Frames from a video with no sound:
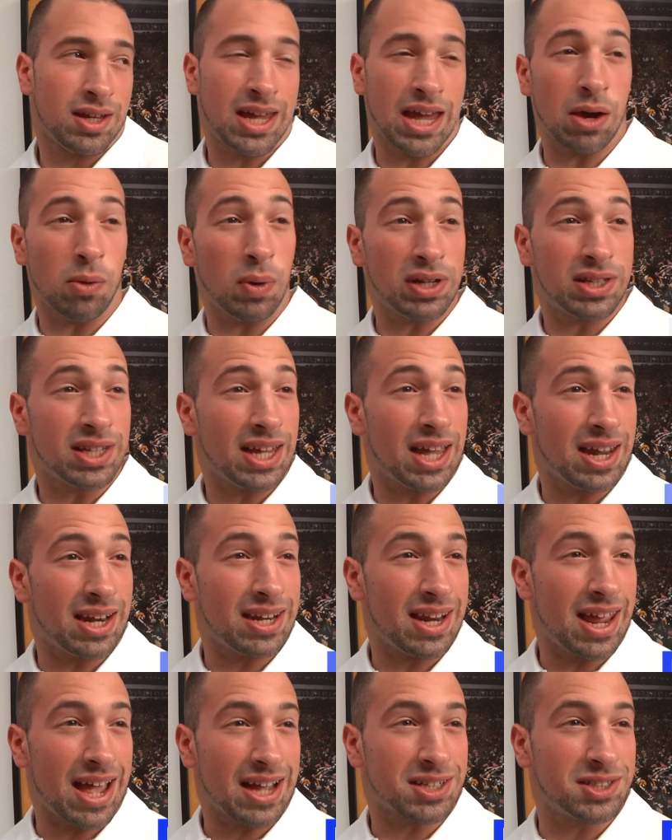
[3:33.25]
Can't wait to get it
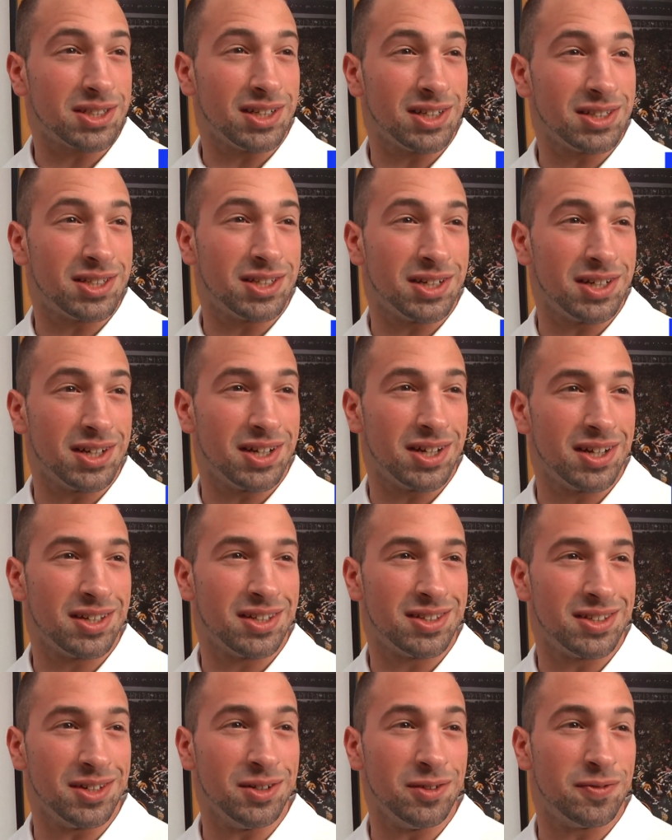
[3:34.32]
actually into the,
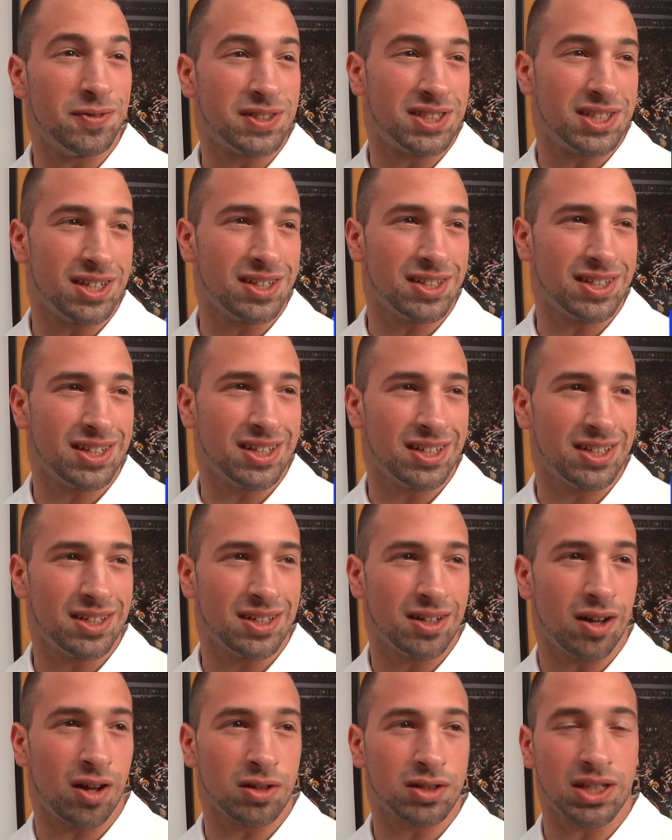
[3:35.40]
the new facility
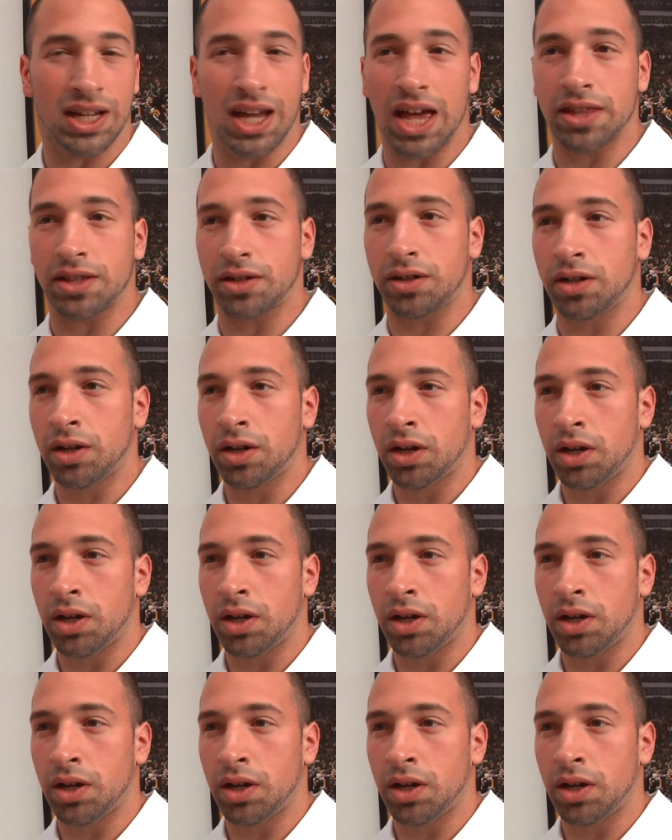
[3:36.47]
altogether.